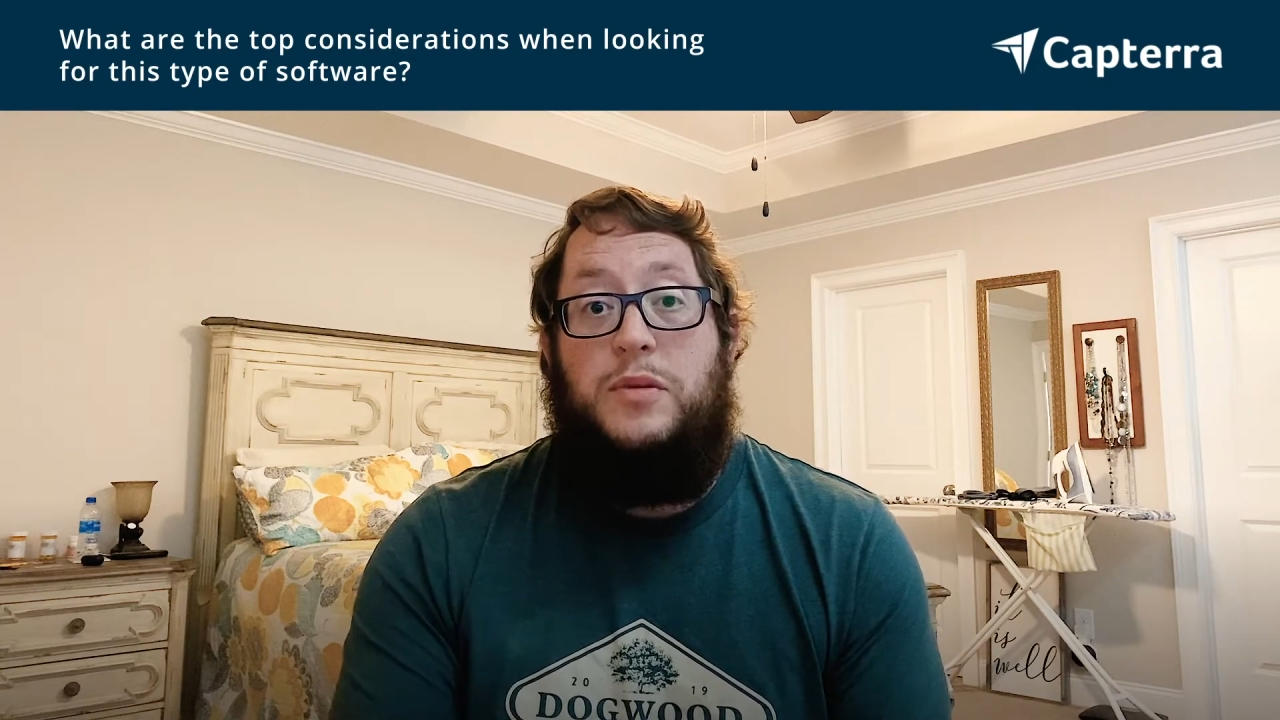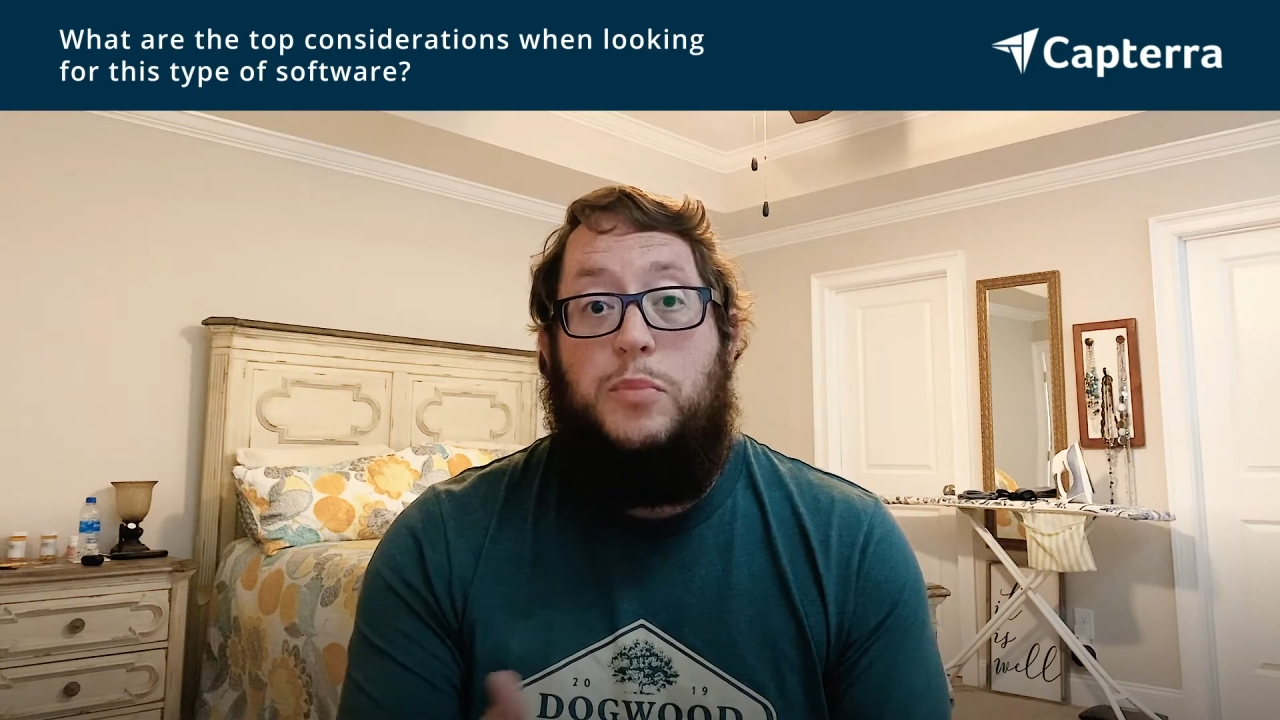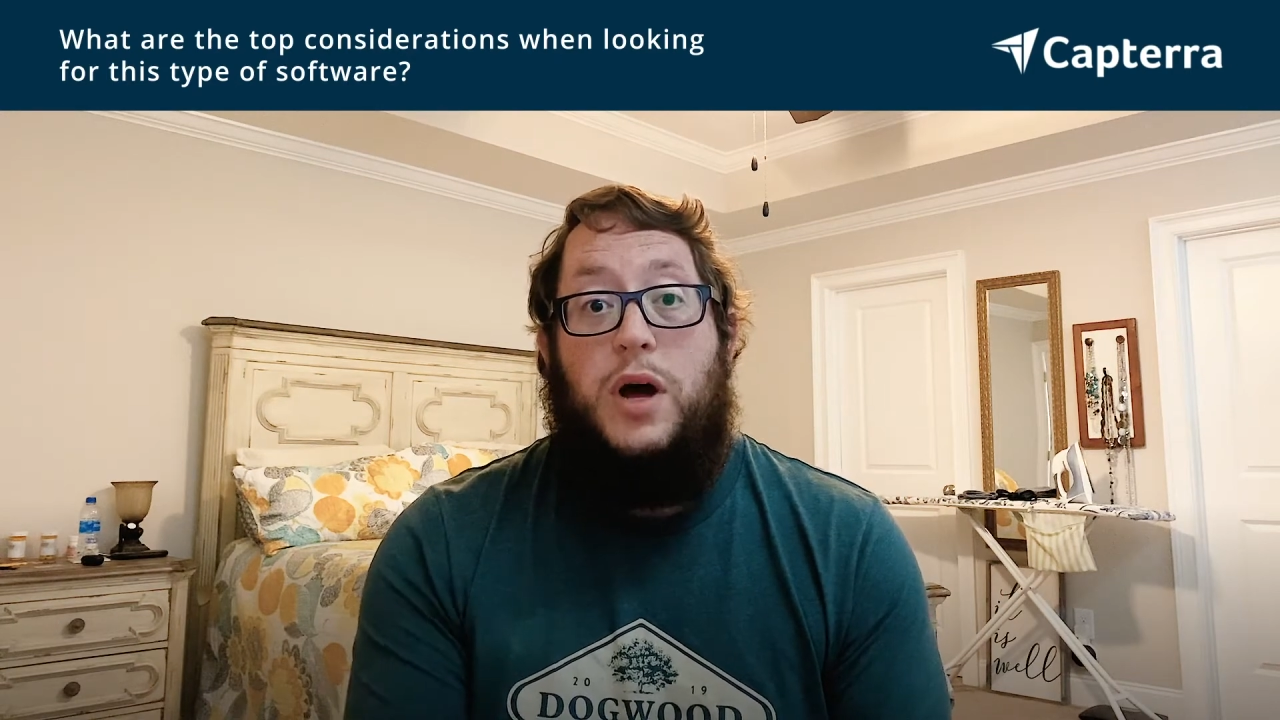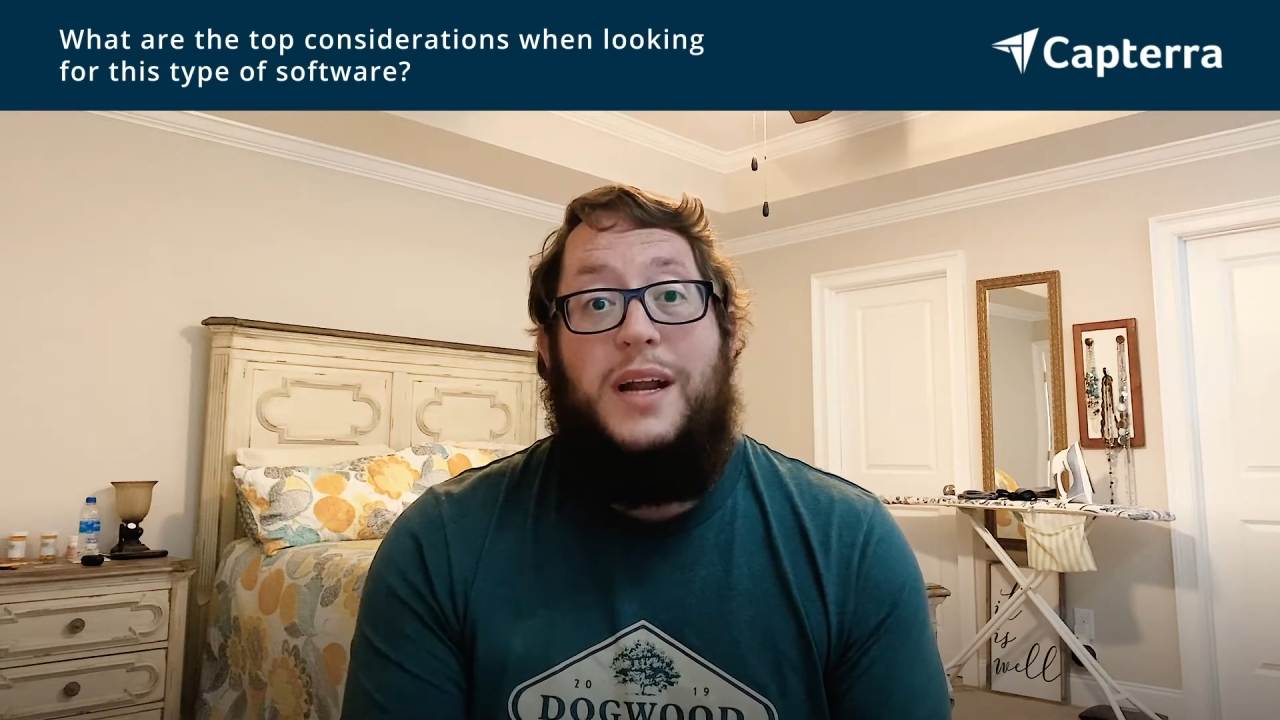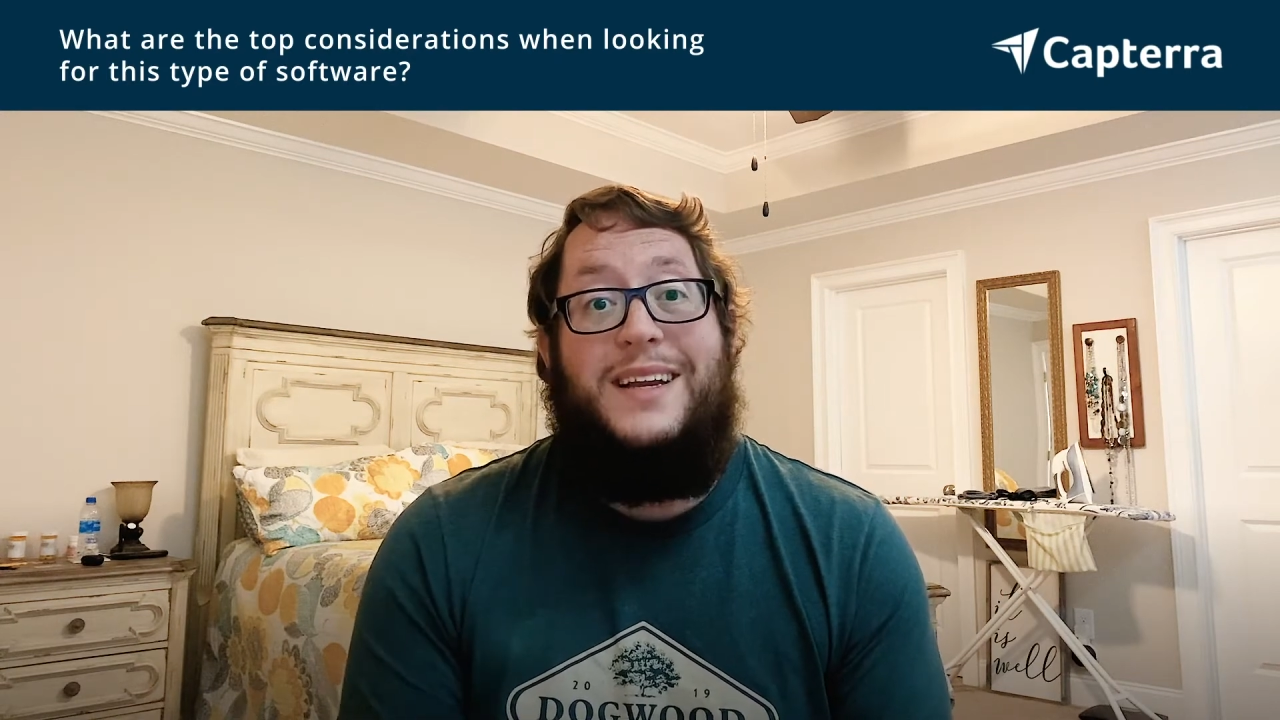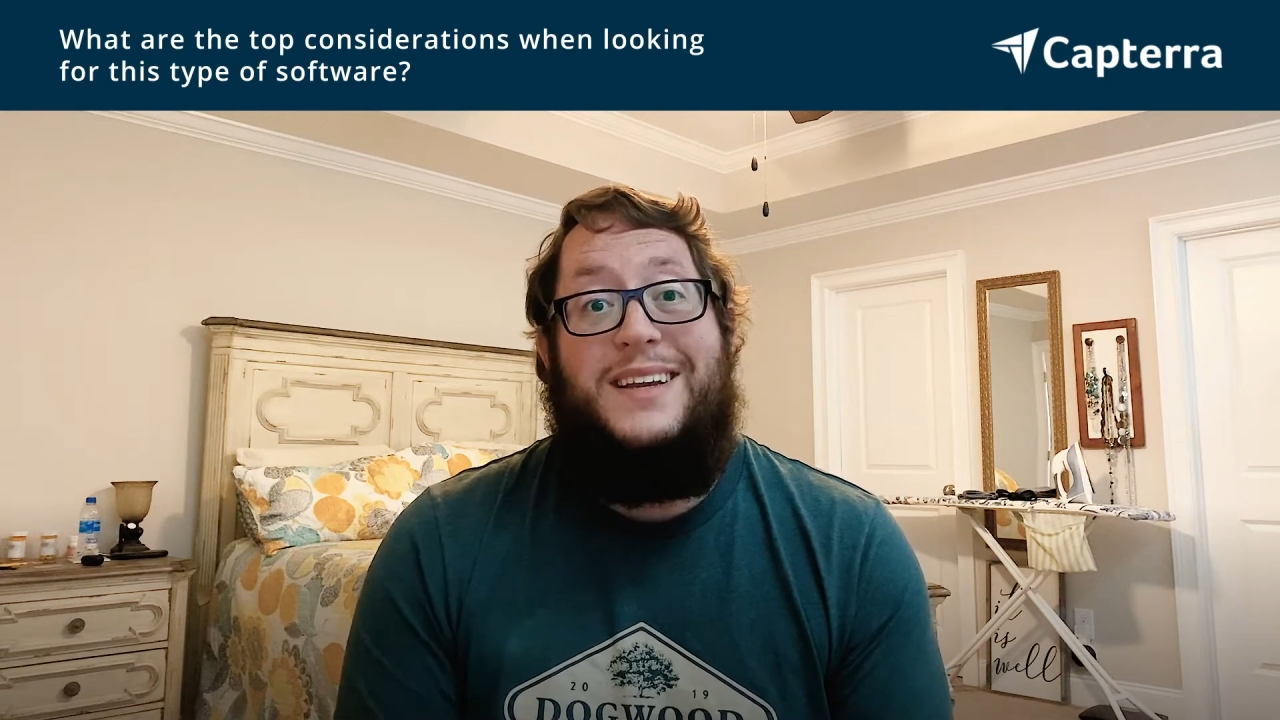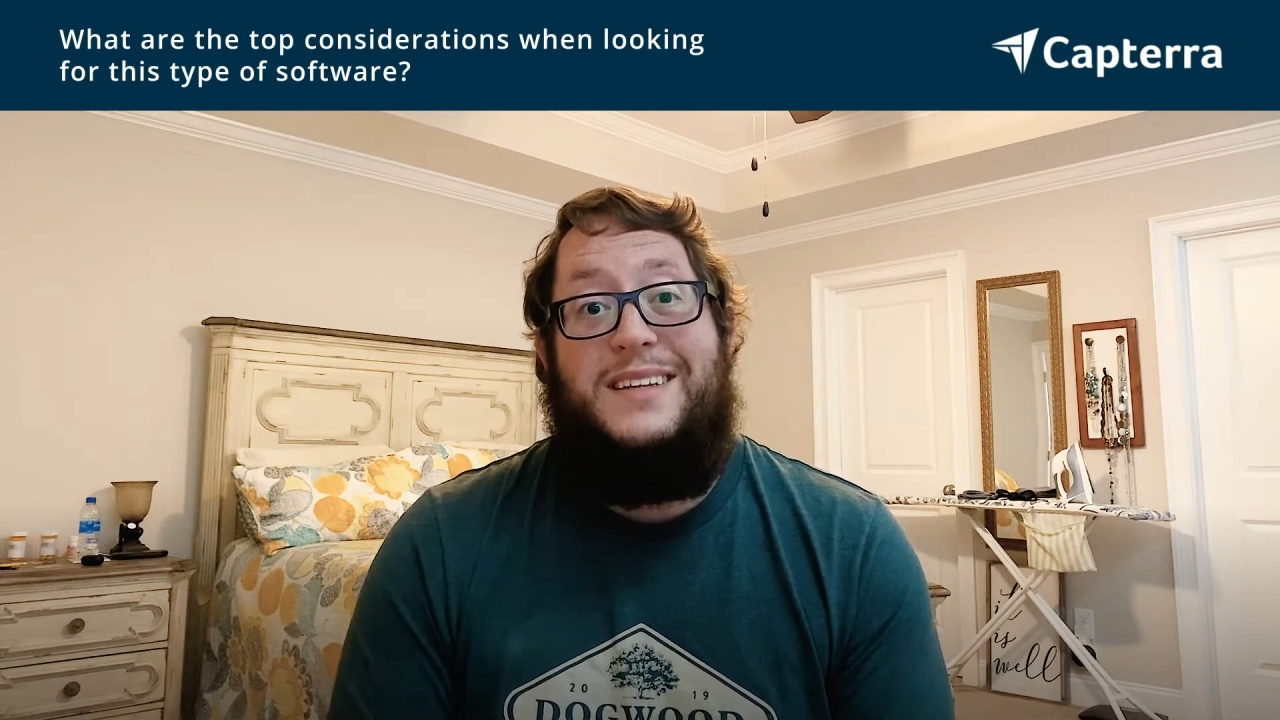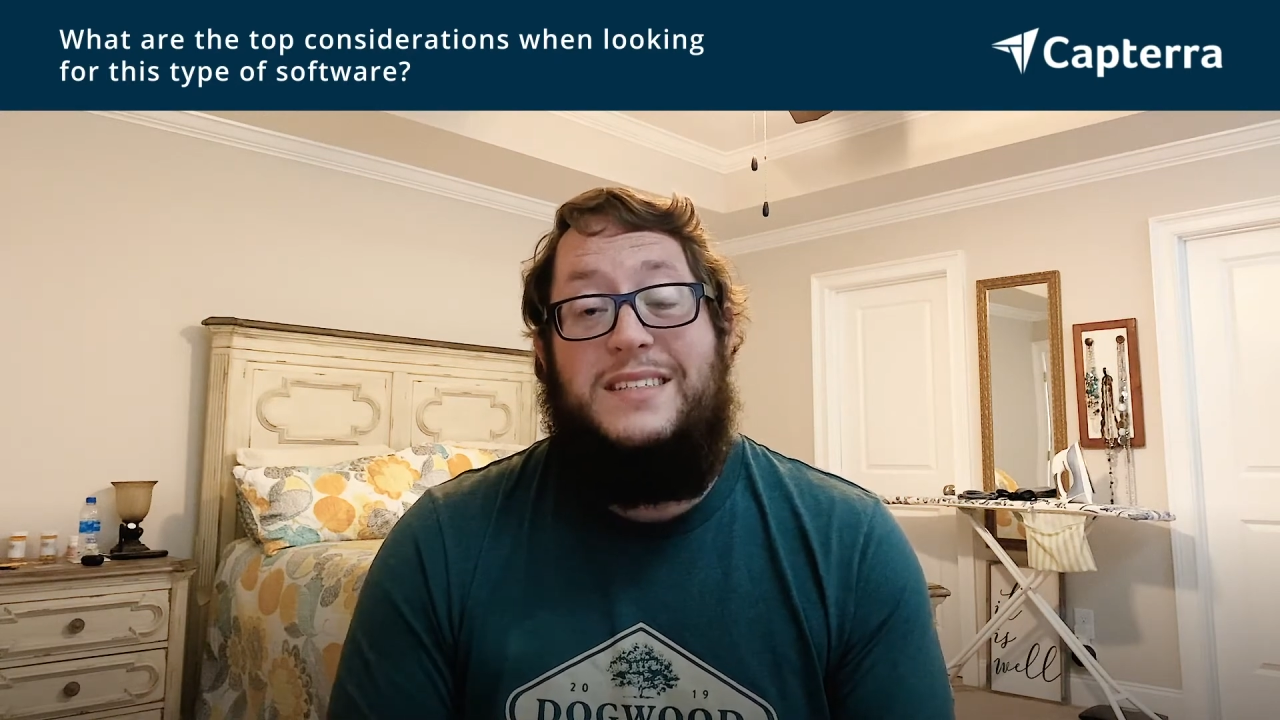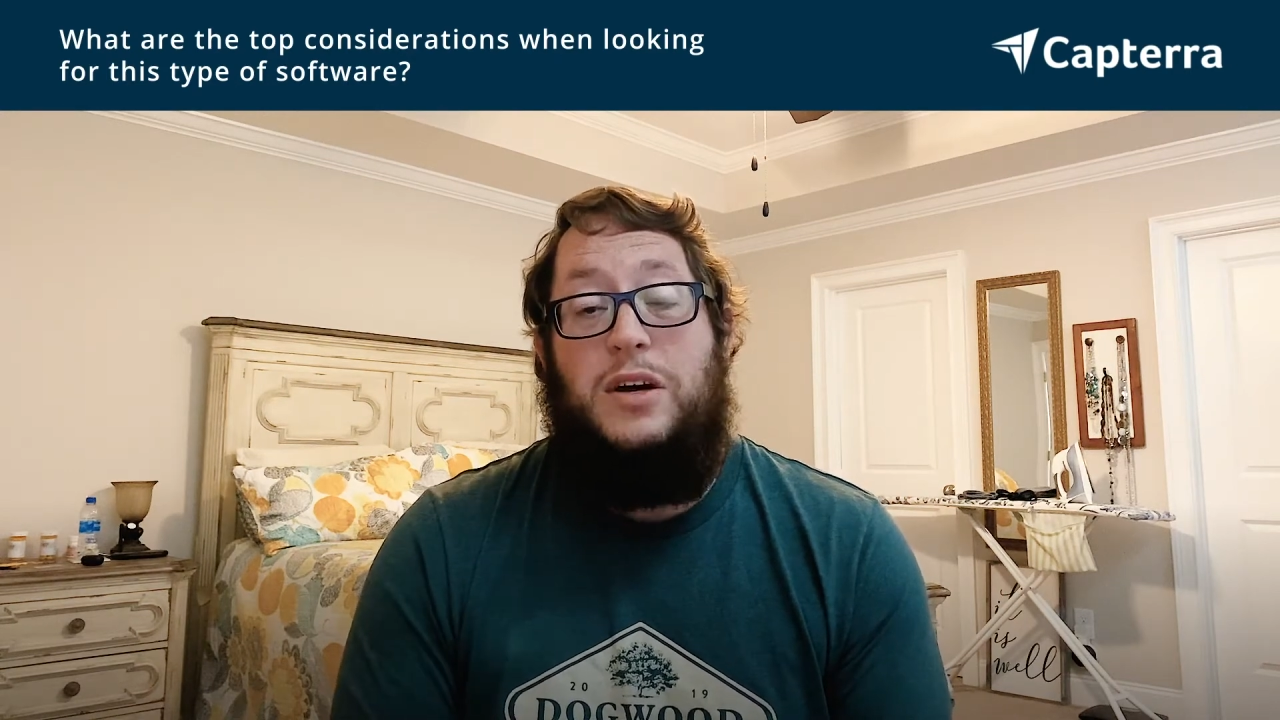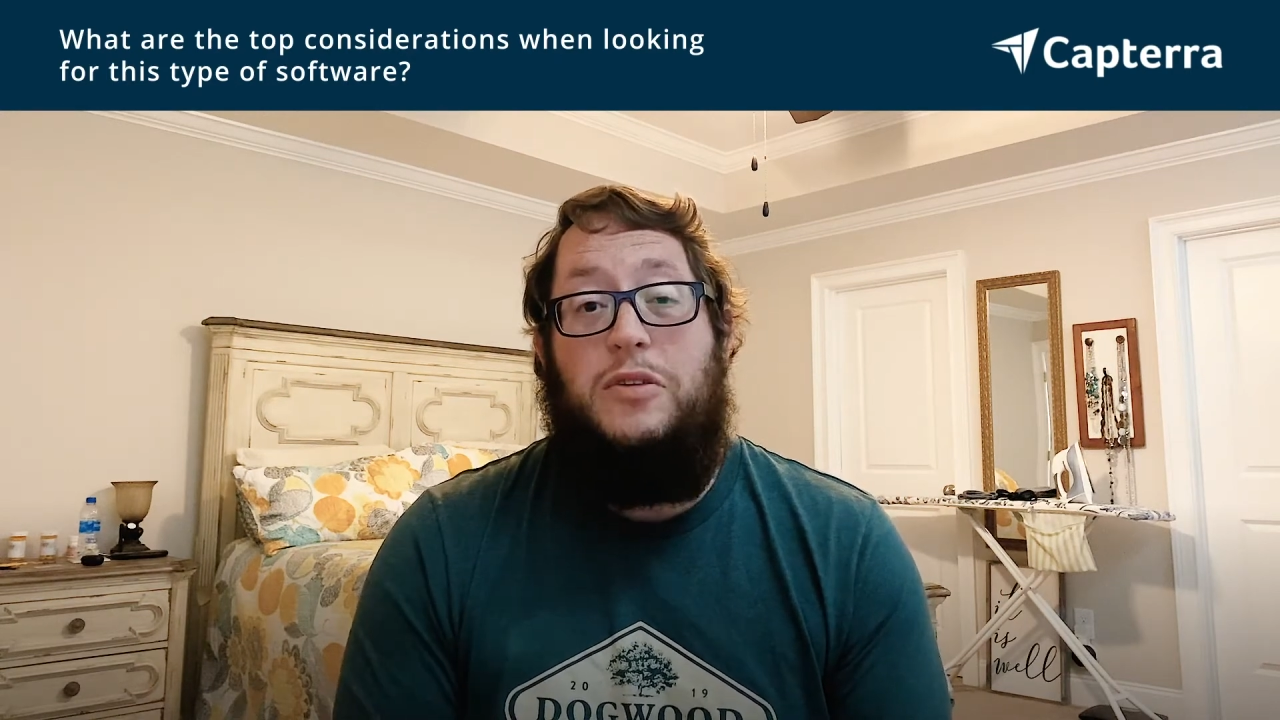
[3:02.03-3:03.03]
product
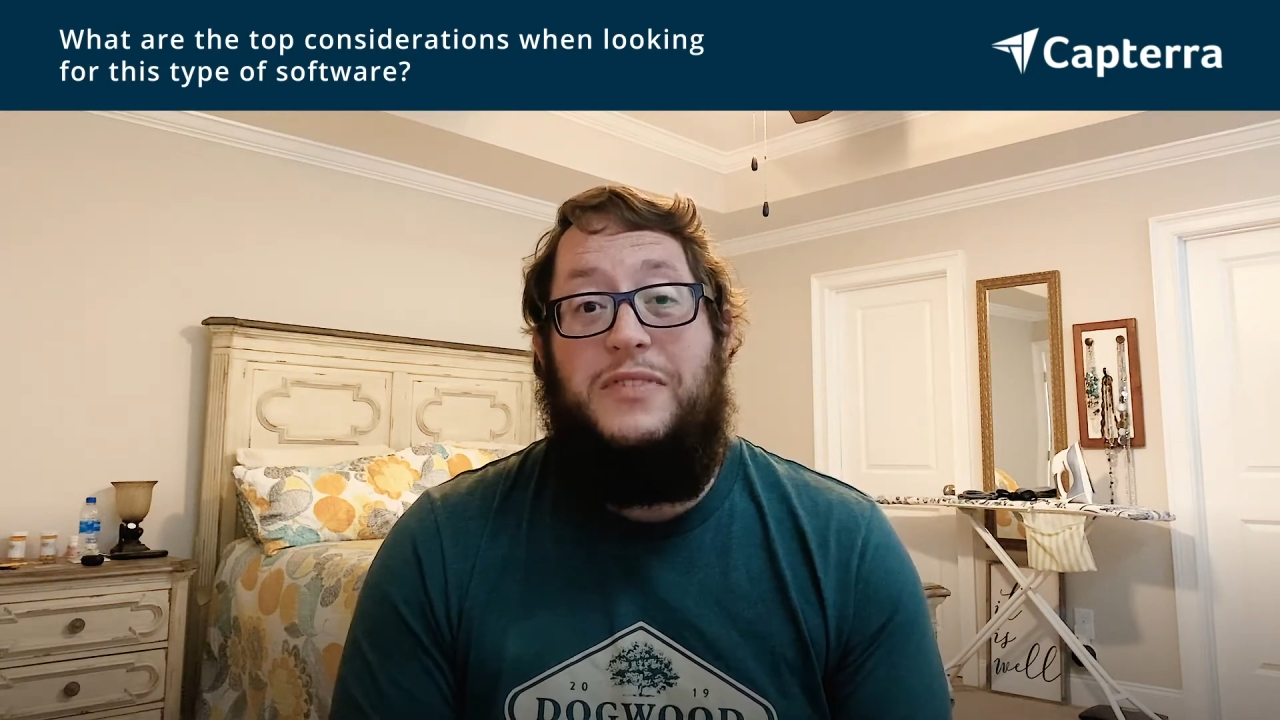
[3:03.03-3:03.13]
itself.